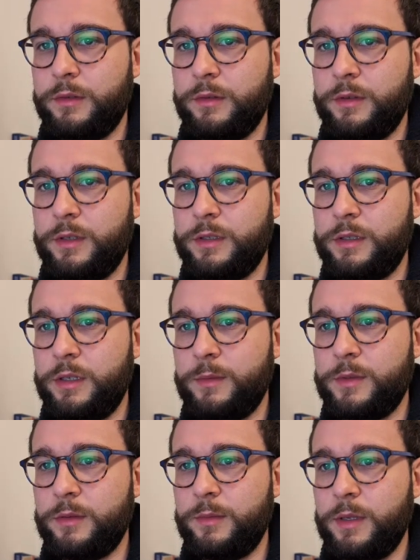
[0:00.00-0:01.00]
this
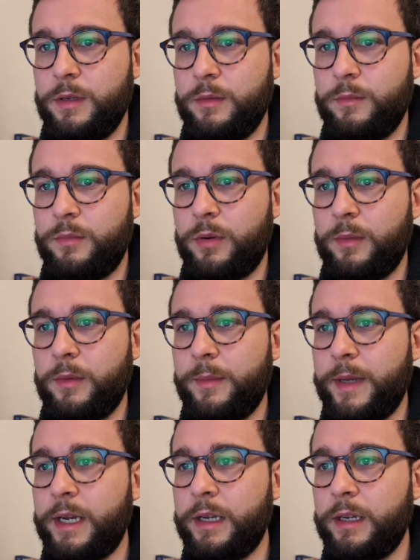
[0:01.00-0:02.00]
seems to be
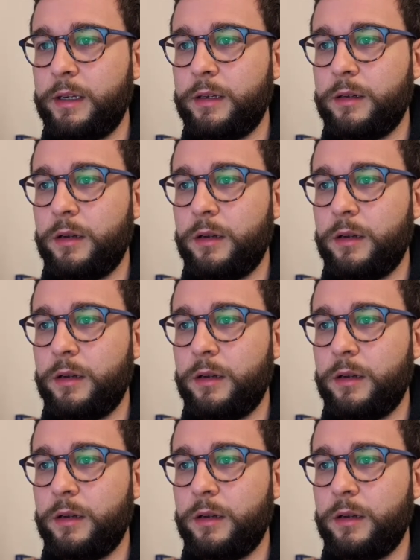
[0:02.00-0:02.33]
problematic